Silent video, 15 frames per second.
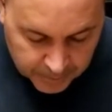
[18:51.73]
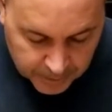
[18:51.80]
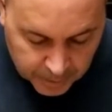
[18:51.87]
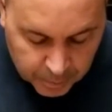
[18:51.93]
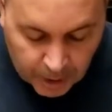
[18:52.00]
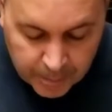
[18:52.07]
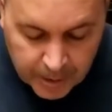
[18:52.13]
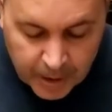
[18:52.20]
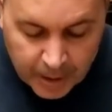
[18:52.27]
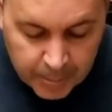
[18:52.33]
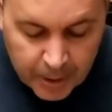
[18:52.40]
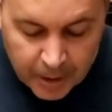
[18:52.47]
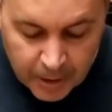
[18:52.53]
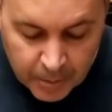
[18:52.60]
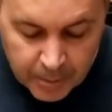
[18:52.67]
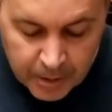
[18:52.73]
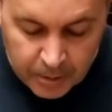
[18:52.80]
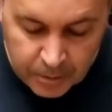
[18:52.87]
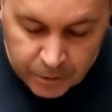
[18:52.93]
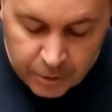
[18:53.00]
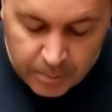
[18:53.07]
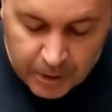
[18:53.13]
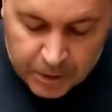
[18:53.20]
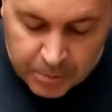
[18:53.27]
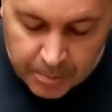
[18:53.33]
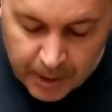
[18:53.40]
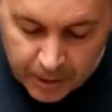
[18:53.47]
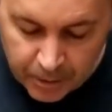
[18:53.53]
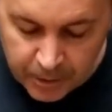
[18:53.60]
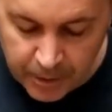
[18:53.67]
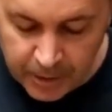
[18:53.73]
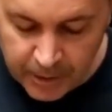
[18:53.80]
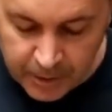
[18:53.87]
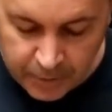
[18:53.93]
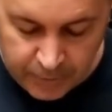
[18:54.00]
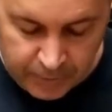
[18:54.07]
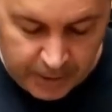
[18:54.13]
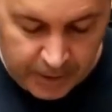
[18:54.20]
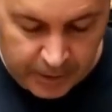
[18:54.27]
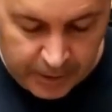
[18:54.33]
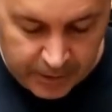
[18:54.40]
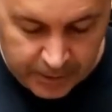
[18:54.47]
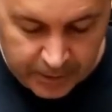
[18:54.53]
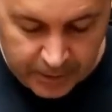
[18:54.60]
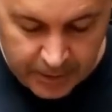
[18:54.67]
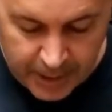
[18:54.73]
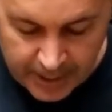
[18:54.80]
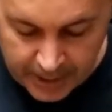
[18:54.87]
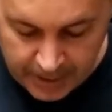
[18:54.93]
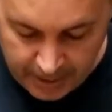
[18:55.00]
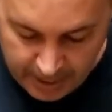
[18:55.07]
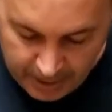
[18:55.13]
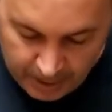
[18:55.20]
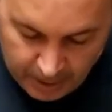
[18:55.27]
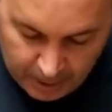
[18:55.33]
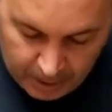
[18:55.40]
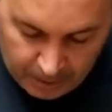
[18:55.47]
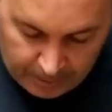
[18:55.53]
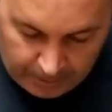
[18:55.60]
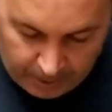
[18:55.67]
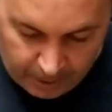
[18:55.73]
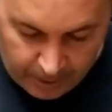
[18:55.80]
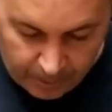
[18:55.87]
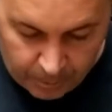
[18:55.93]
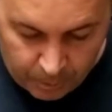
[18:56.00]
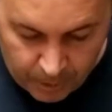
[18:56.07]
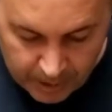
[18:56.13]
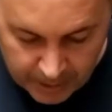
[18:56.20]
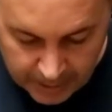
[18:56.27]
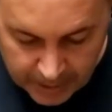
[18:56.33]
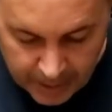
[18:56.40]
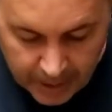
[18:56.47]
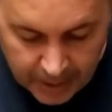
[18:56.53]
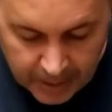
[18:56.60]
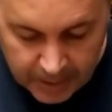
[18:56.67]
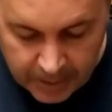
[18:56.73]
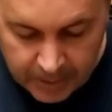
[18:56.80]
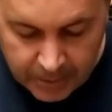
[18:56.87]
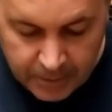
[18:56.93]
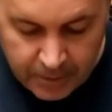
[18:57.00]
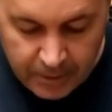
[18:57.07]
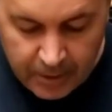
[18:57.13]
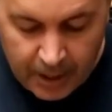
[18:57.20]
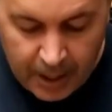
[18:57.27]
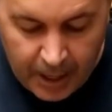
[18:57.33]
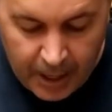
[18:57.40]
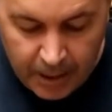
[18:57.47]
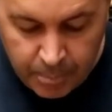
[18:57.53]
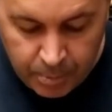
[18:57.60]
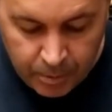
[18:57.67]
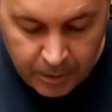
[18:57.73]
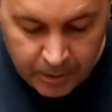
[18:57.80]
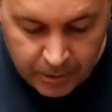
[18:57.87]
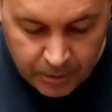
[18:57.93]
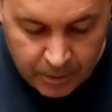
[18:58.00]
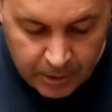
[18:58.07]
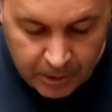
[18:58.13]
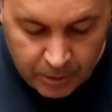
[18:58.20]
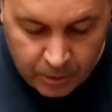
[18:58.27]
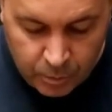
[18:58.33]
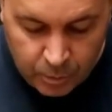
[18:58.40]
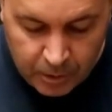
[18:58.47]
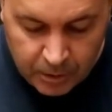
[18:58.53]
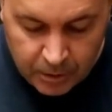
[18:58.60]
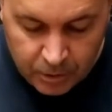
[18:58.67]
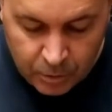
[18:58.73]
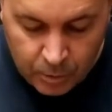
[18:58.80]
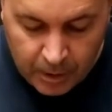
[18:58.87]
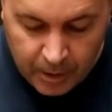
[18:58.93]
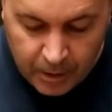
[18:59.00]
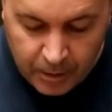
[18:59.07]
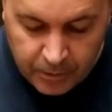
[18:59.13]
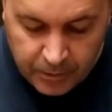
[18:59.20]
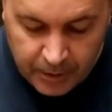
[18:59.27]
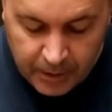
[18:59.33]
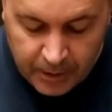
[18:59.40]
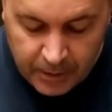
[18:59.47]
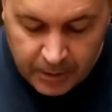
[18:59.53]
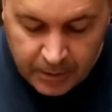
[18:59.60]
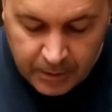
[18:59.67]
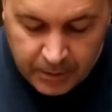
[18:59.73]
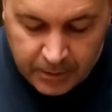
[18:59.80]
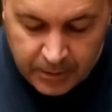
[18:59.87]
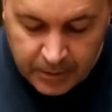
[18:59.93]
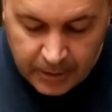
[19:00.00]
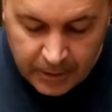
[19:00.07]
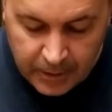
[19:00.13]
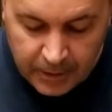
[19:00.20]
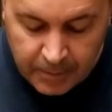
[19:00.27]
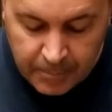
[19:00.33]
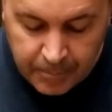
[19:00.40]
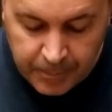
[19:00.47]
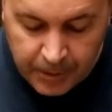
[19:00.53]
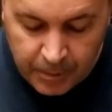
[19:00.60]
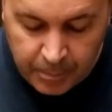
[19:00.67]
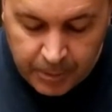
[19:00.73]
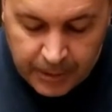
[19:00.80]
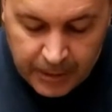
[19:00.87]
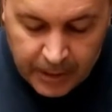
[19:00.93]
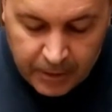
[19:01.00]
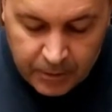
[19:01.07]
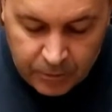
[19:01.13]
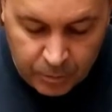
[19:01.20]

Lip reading: probably I'm not going to be able to do much better than this, at least today. Alright, what I got is the high points with the squares and the Sig MPX is